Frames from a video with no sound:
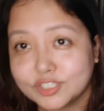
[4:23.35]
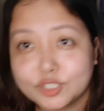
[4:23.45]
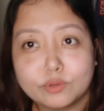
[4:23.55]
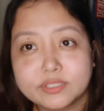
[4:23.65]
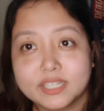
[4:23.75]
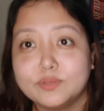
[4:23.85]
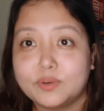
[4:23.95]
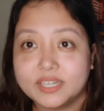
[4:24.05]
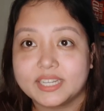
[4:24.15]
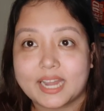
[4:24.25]
chosen
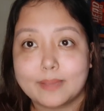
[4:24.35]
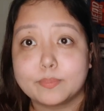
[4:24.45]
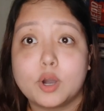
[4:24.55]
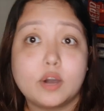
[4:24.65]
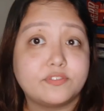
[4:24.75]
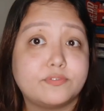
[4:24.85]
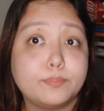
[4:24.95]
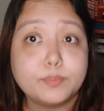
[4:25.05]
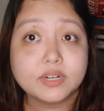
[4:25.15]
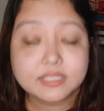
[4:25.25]
one type of
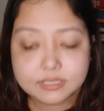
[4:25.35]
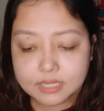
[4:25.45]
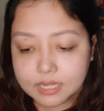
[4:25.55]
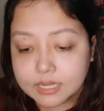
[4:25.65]
books.